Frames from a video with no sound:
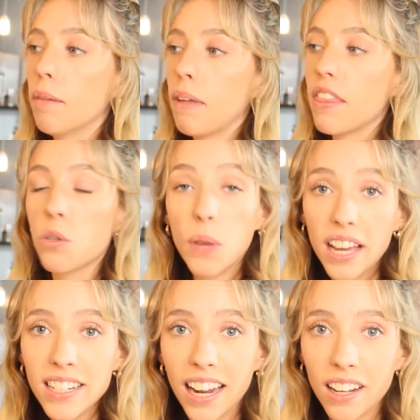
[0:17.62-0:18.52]
This
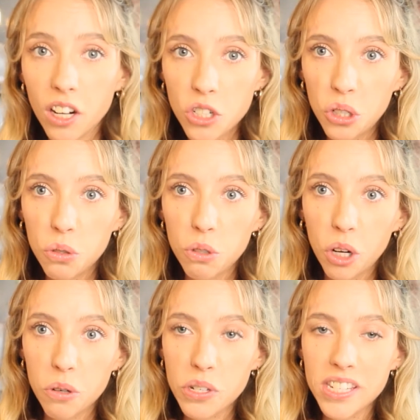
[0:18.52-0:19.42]
weekend I got to
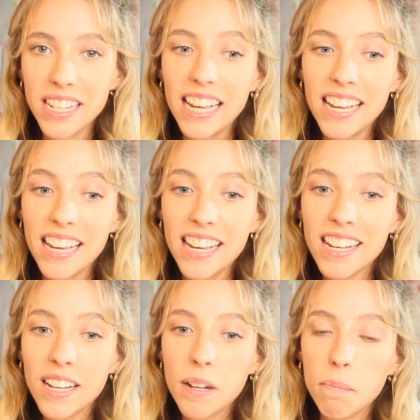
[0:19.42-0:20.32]
go see
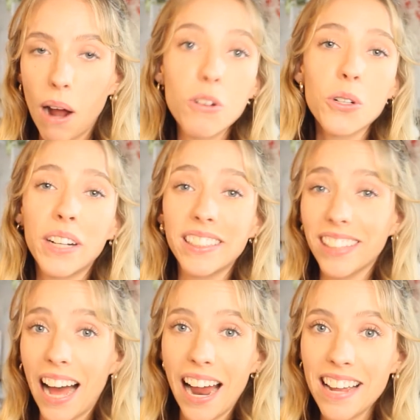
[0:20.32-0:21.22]
Mountjoy
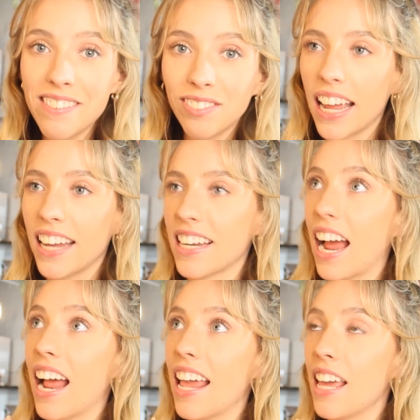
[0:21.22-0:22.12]
live and
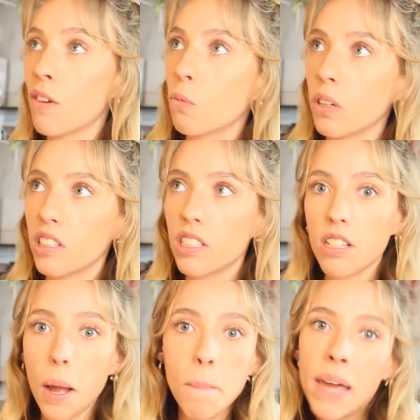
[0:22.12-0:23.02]
it was
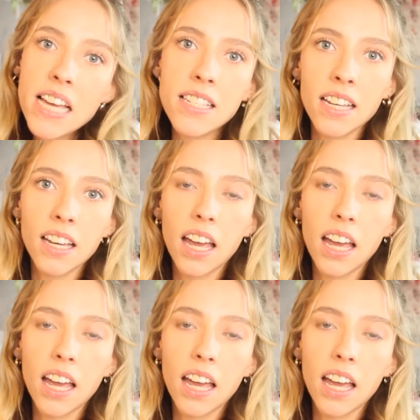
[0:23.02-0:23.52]
amazing.